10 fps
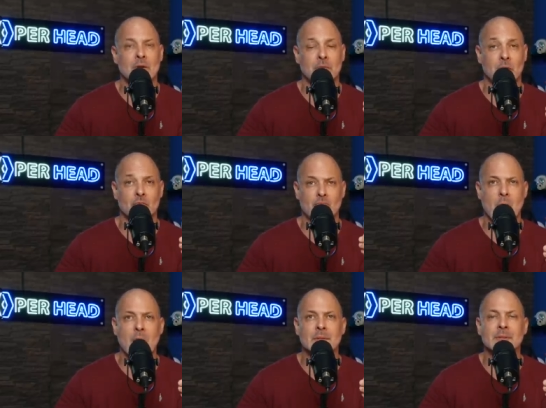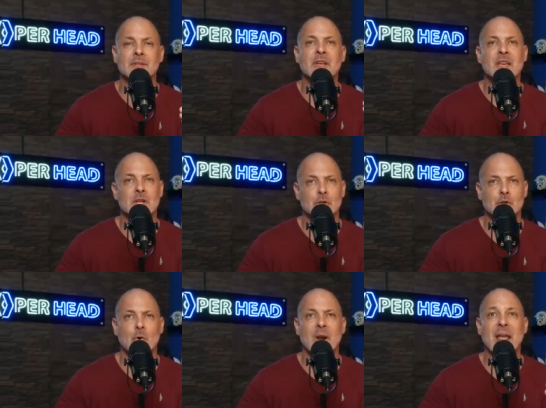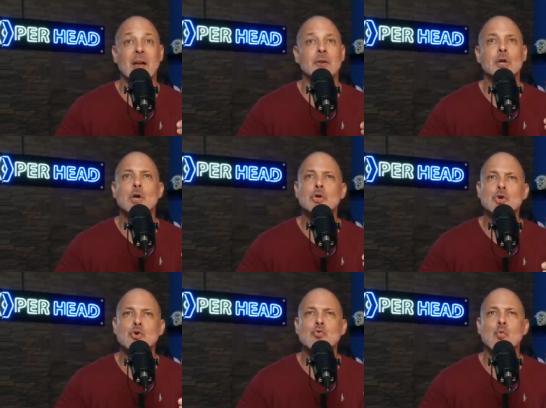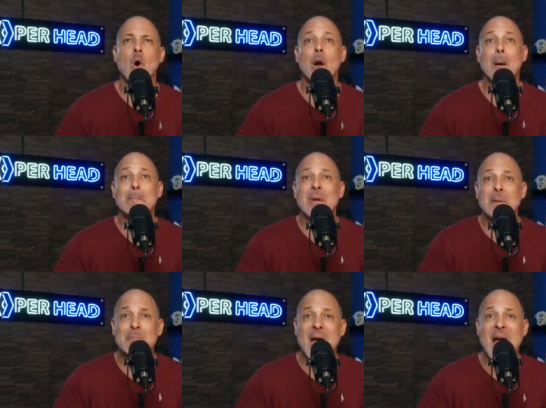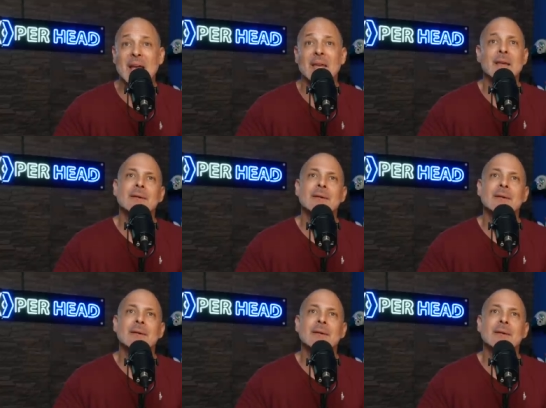for runs in short areas, you want a big back.